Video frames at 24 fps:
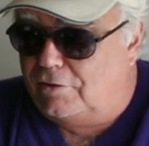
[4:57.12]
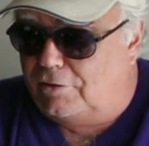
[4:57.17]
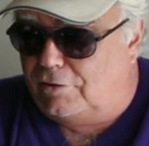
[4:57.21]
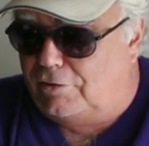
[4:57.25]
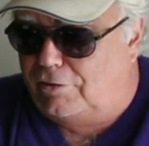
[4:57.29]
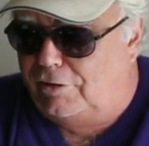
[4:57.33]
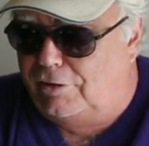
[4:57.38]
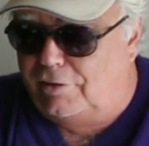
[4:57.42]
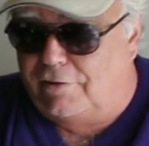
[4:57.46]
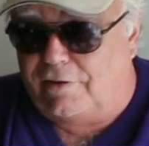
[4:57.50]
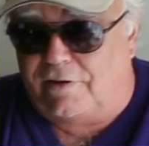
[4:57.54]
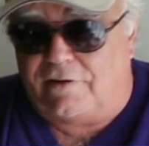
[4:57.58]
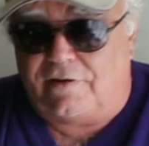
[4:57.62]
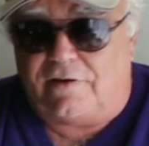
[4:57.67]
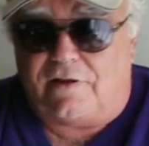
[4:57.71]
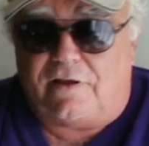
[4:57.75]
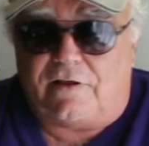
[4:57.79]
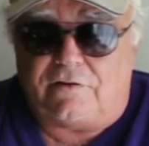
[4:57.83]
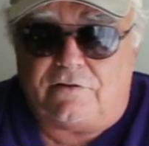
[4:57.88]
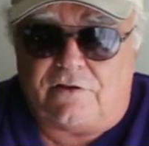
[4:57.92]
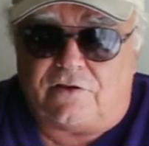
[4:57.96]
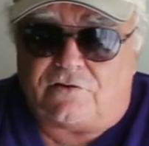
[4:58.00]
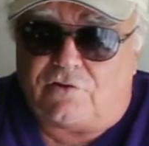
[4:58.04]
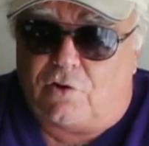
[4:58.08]

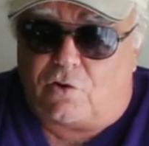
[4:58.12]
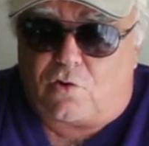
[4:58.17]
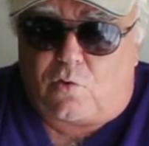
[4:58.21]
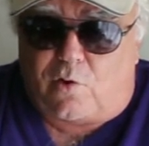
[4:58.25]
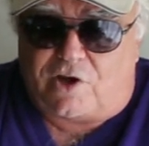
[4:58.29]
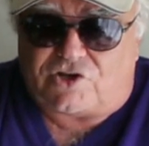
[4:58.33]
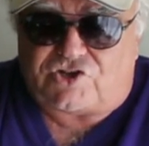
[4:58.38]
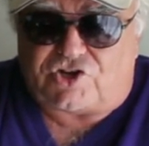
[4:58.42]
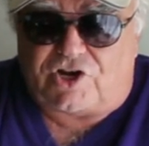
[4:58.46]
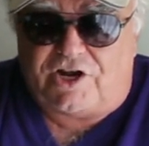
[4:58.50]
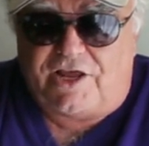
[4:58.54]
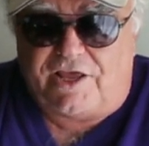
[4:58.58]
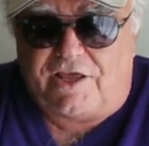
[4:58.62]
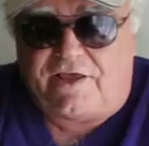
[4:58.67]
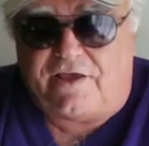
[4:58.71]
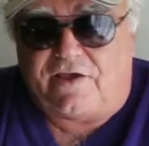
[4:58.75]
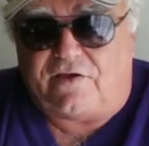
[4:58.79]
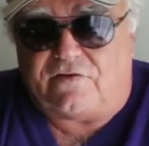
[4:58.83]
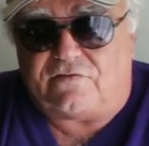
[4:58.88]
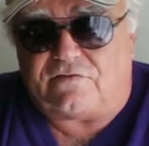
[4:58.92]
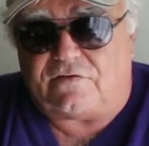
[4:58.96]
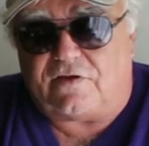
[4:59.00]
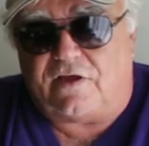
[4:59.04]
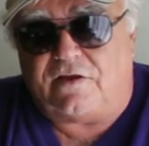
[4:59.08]
And there's no question he
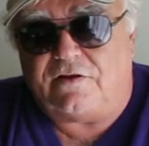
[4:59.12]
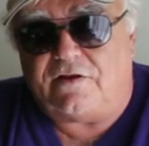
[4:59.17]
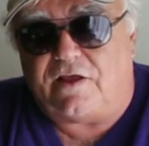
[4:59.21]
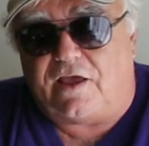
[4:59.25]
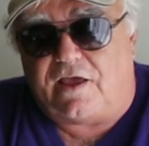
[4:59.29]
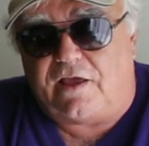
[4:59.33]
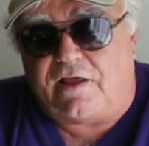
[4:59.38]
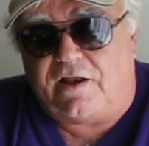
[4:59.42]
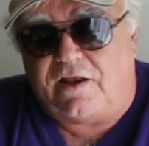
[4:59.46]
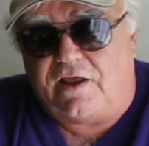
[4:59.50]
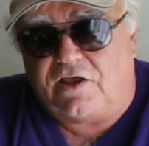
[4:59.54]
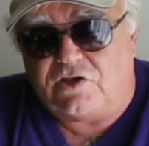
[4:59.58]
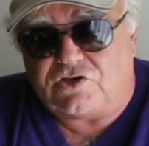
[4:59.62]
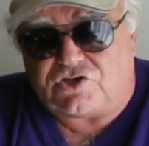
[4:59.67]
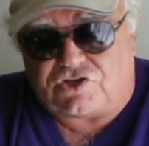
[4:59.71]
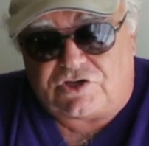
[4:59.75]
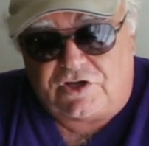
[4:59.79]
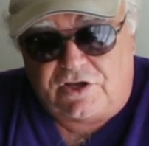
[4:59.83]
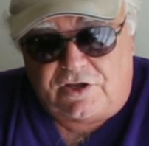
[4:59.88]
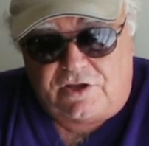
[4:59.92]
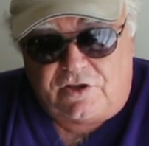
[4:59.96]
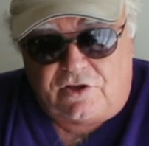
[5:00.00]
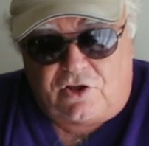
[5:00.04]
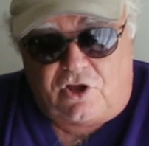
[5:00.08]
is. And he's
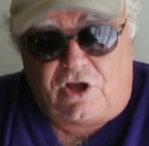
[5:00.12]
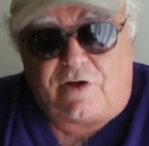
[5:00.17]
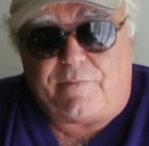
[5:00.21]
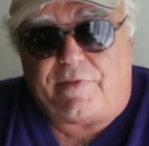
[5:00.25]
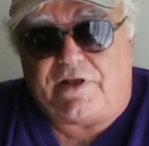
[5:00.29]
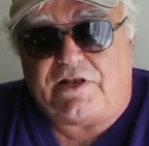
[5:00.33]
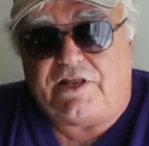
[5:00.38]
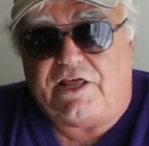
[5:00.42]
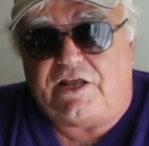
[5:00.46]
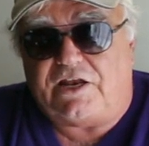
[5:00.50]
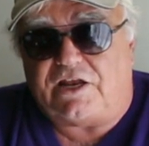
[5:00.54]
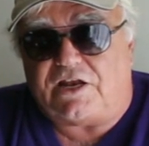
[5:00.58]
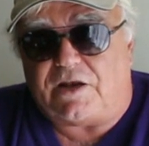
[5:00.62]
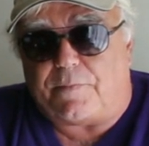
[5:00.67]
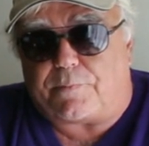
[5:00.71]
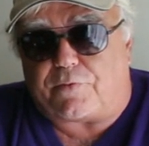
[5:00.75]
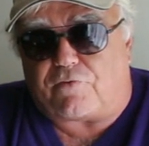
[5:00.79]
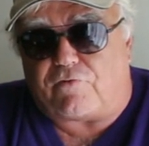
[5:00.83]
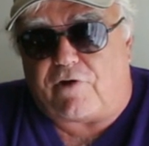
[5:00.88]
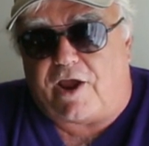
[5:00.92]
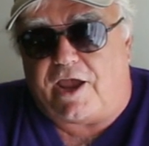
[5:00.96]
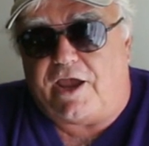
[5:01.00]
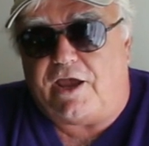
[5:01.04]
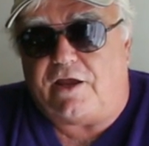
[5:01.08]
going to be leading the
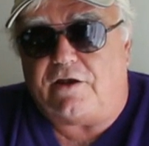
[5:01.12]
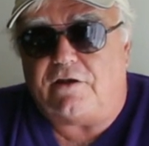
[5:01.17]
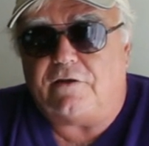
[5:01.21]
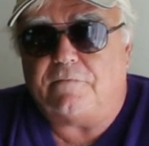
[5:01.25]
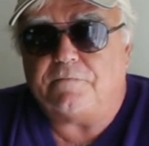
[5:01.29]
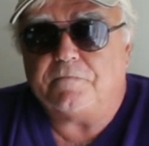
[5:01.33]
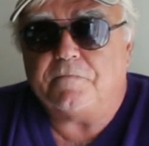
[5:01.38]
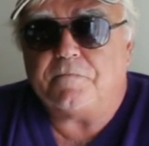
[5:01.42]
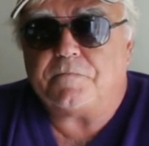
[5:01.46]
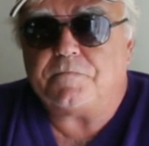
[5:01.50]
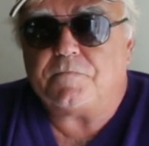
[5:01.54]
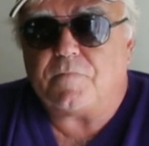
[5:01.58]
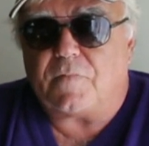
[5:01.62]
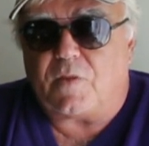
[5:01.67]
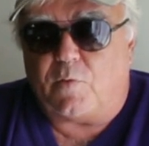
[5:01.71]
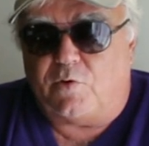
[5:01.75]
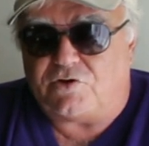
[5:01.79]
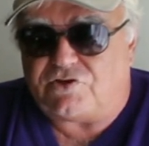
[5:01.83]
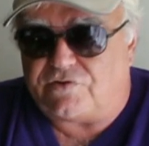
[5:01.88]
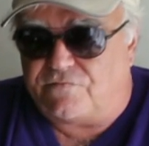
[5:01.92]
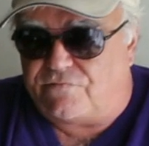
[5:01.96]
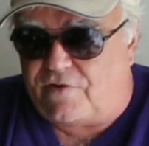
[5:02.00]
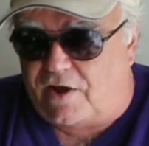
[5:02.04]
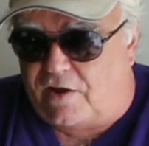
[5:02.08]
parade,
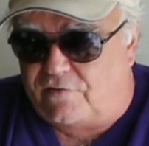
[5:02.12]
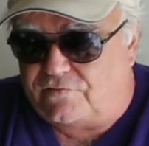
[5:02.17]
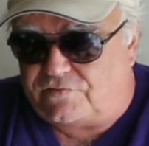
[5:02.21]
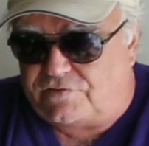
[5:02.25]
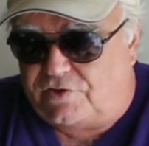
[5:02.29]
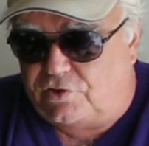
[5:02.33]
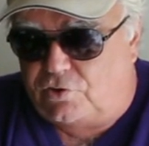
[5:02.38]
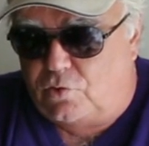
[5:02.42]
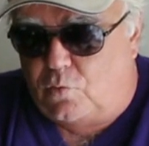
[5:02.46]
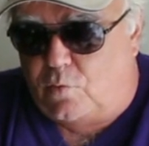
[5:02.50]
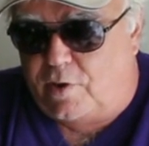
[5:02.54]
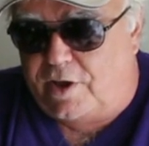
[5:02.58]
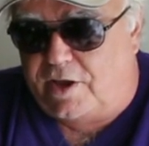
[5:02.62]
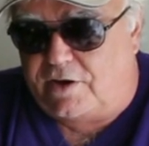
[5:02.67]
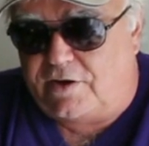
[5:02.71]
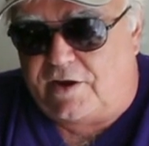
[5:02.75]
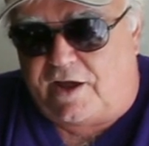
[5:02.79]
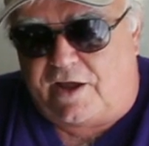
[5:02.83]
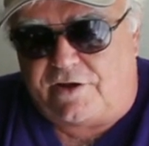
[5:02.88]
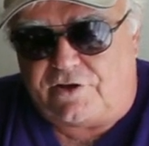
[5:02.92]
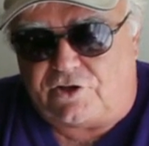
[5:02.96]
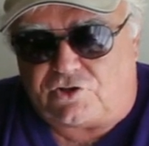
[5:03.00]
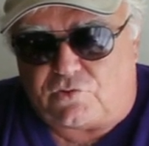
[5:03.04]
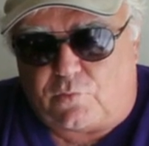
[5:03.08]
which involves the UN,
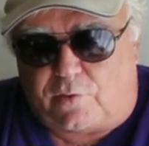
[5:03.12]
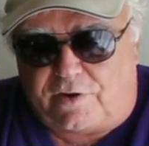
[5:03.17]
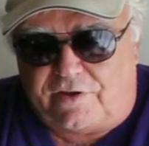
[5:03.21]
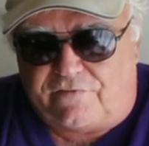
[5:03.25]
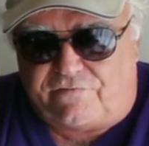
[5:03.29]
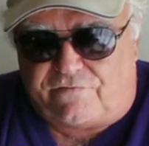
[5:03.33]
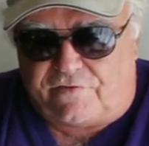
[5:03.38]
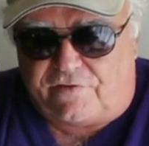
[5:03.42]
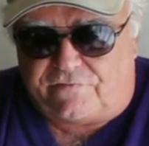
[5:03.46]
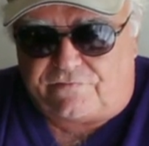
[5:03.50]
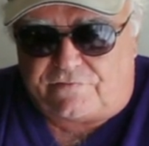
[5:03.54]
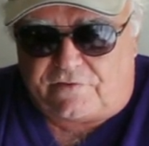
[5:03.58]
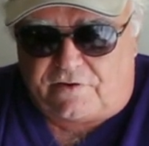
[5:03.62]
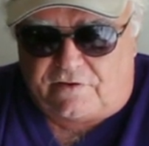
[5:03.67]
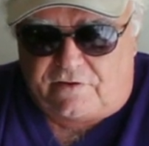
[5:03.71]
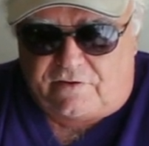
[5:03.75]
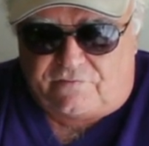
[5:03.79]
on the 25th of